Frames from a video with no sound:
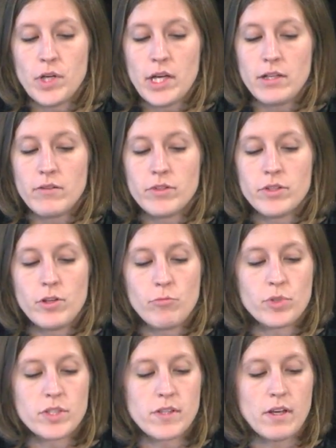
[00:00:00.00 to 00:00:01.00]
I never know
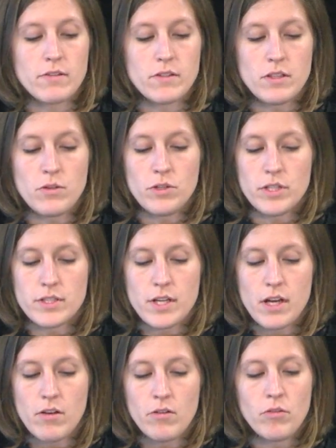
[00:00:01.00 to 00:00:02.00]
precisely who to
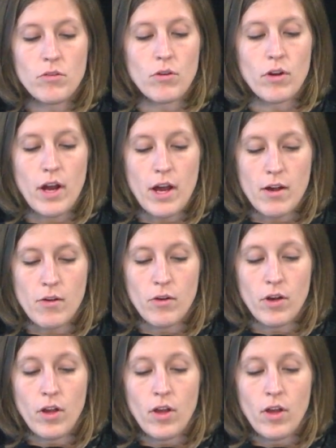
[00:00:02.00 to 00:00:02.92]
tell or how.